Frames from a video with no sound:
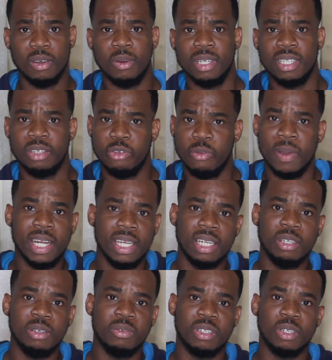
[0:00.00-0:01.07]
or it has
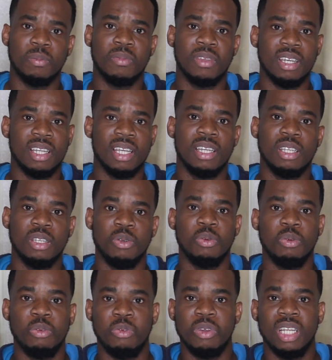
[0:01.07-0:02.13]
reminded you of something that
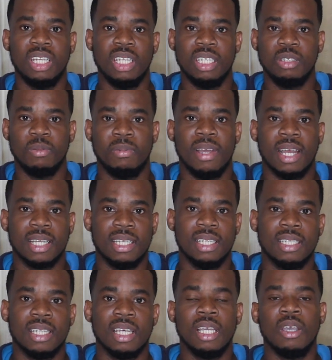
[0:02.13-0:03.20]
you really need to
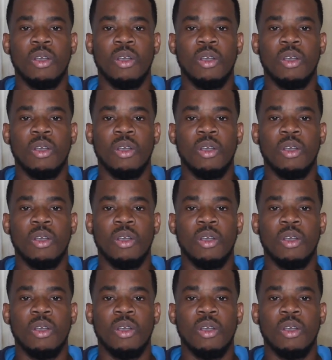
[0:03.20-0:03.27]
practice,